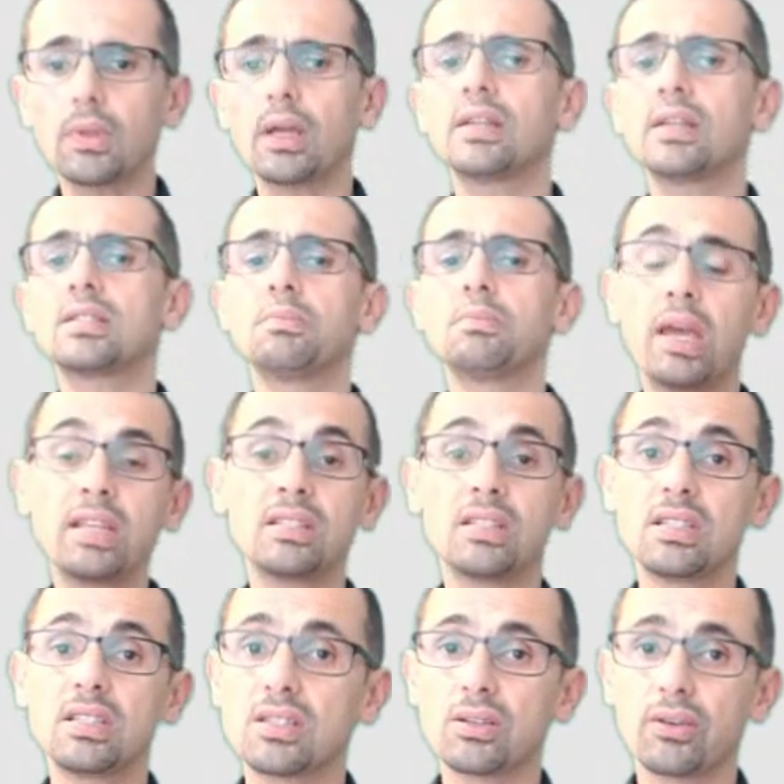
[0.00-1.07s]
as the
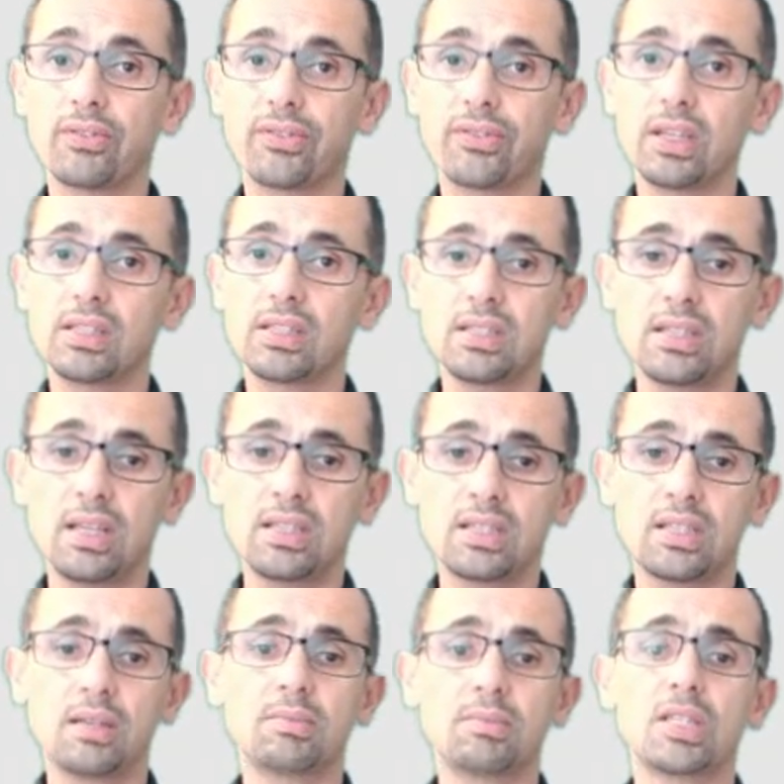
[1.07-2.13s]
maintenance of these
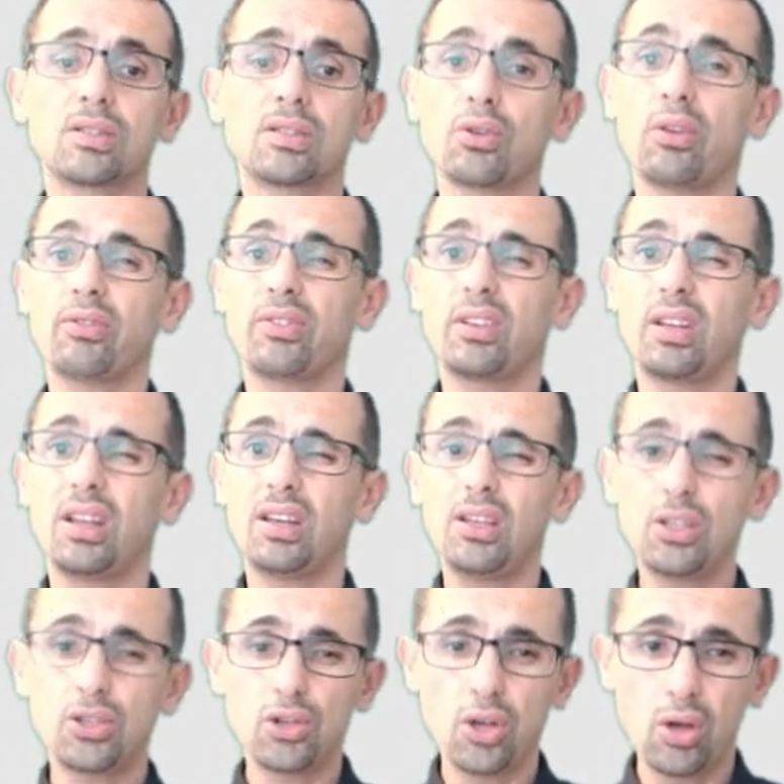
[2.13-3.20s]
systems is often an
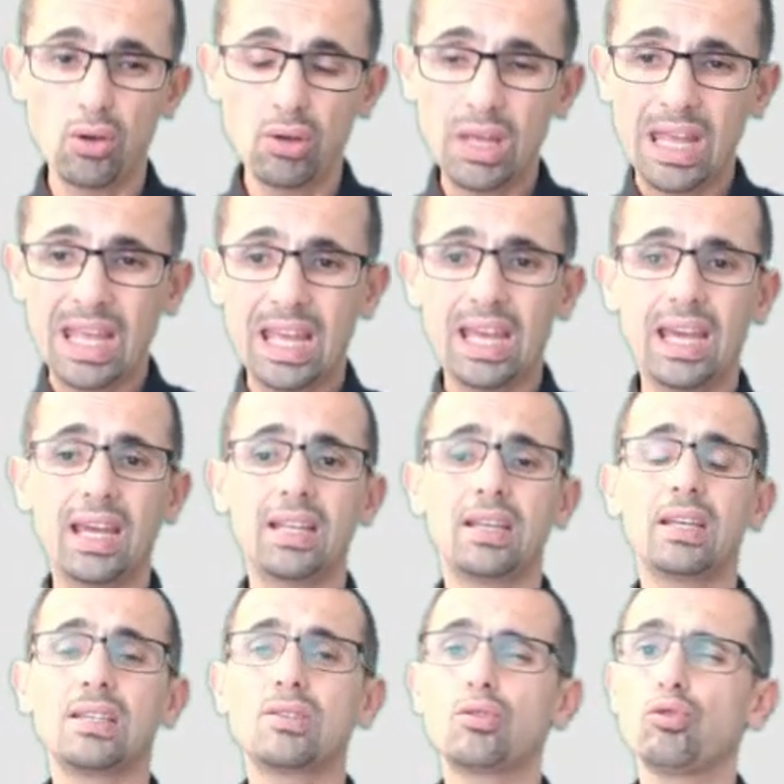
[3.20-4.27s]
issue and
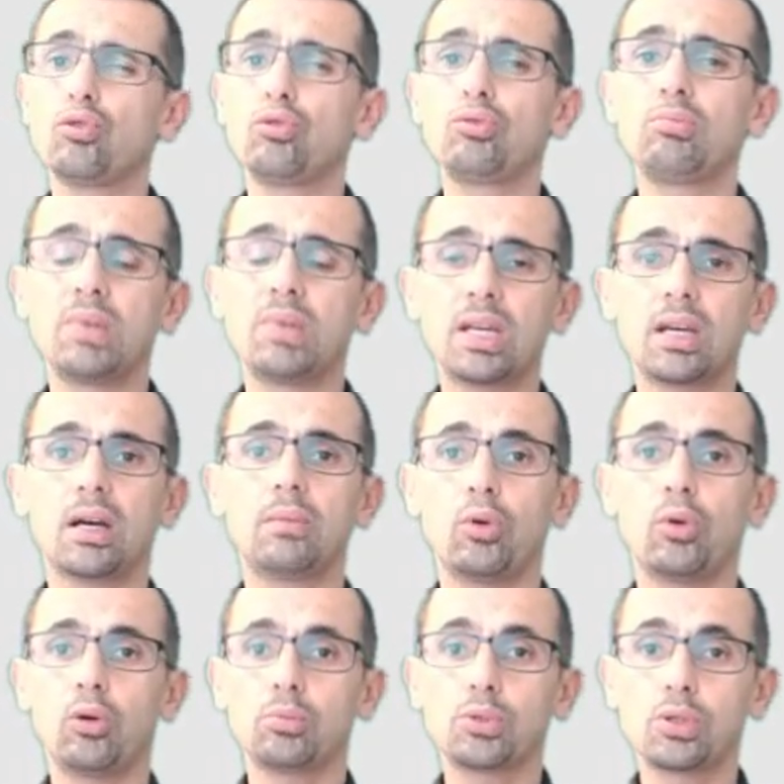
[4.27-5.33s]
they soon become
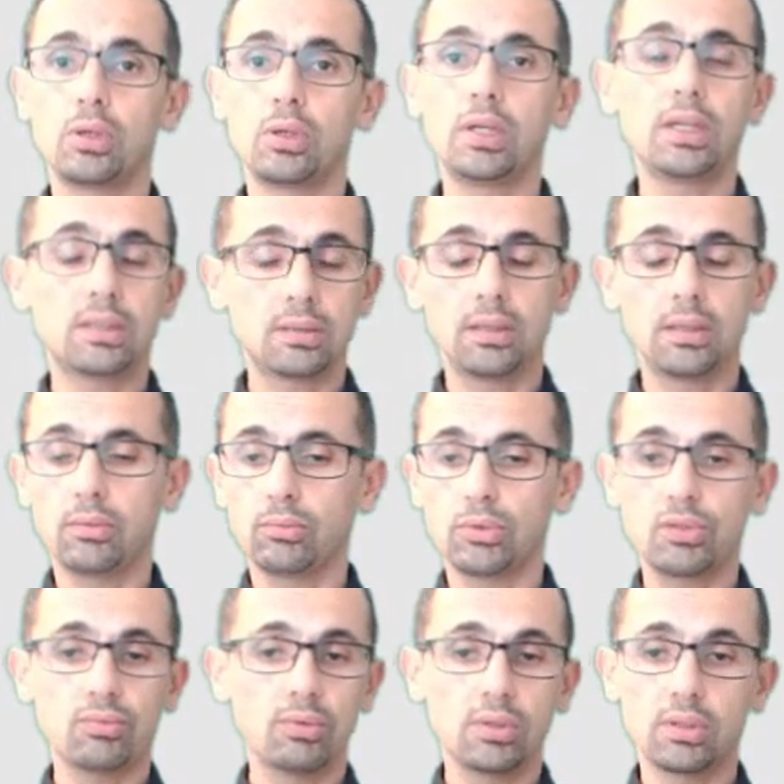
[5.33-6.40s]
obsolete,
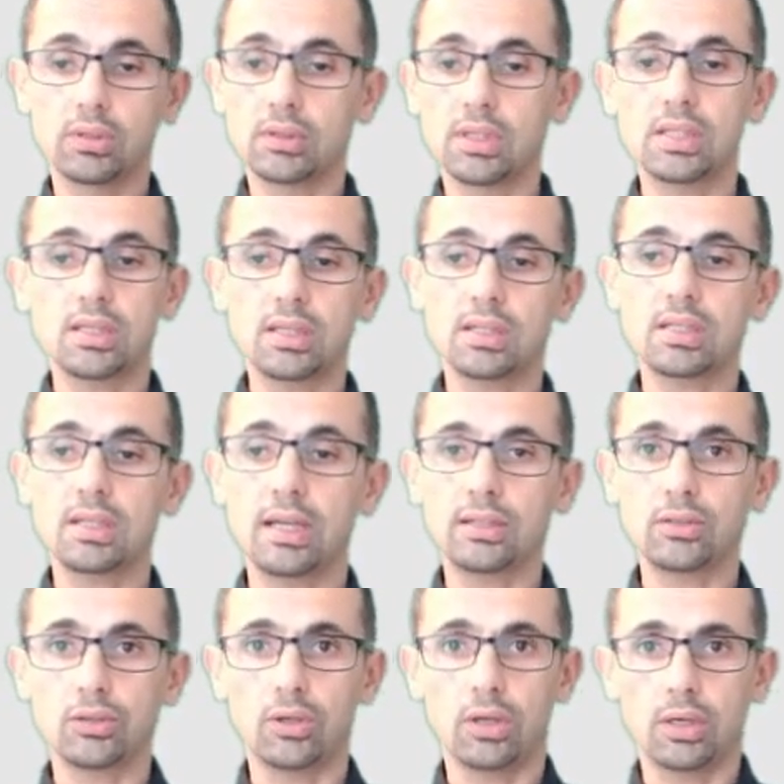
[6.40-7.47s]
which we'll discuss
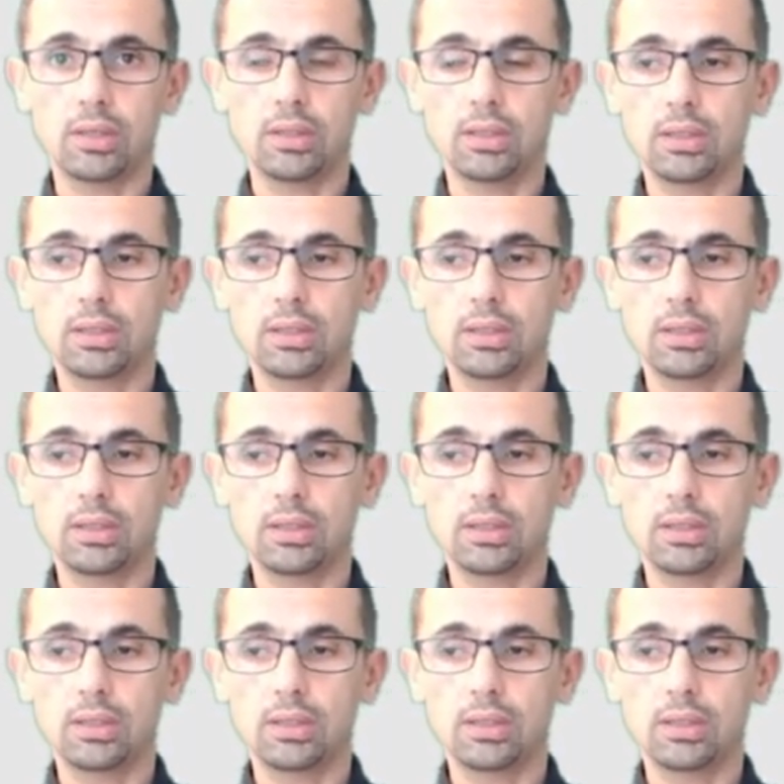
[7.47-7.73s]
later on.